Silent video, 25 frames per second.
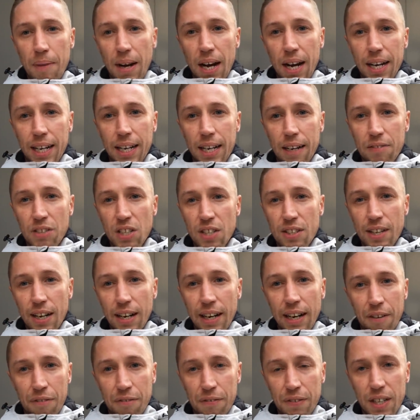out and it gives us a
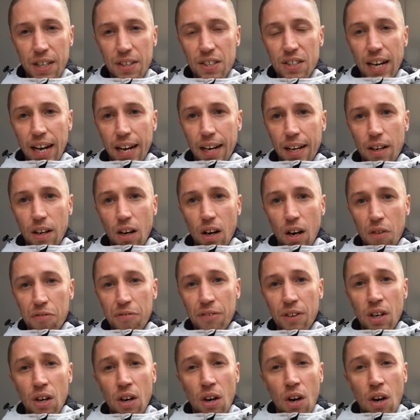lift for the second half.